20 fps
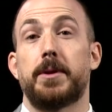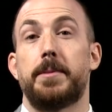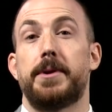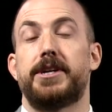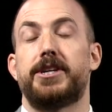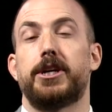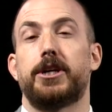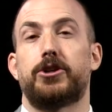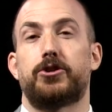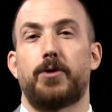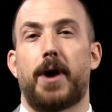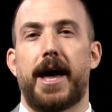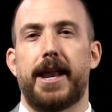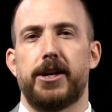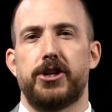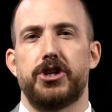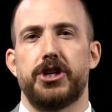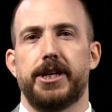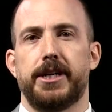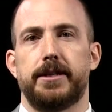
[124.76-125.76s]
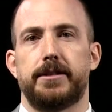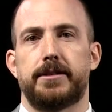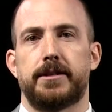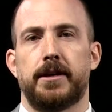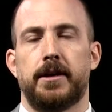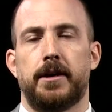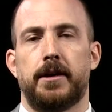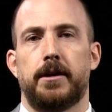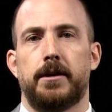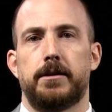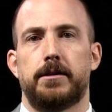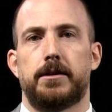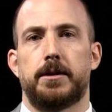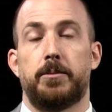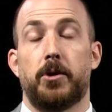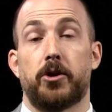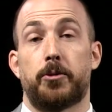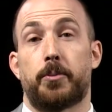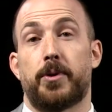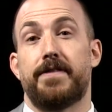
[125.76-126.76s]
implementing strategies
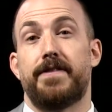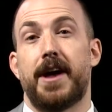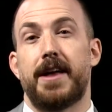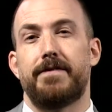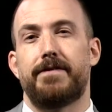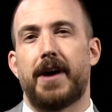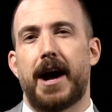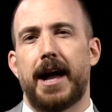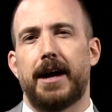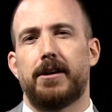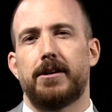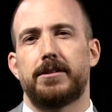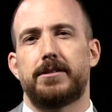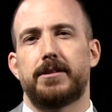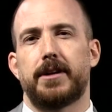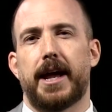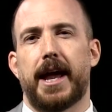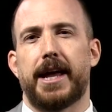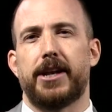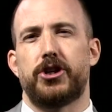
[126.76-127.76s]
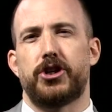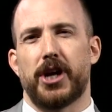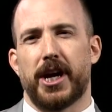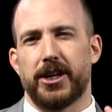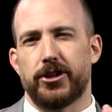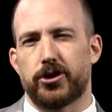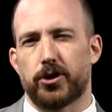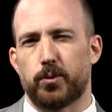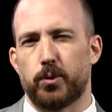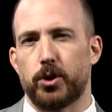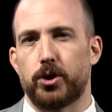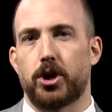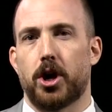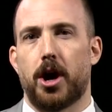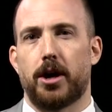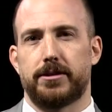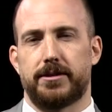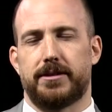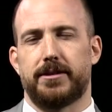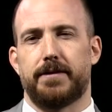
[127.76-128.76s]
to both prevent violence and change the
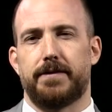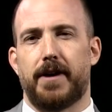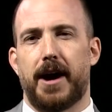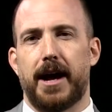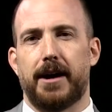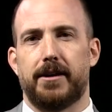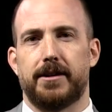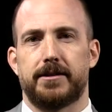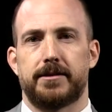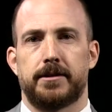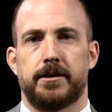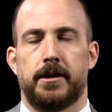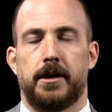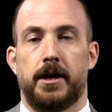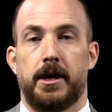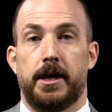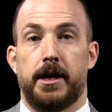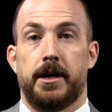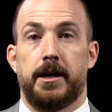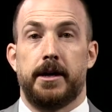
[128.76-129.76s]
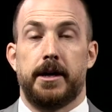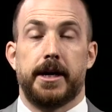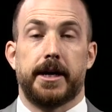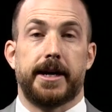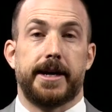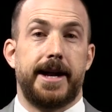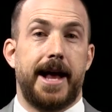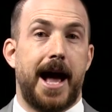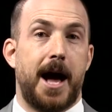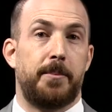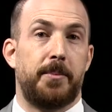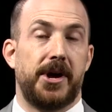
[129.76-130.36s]
root causes of violence. It can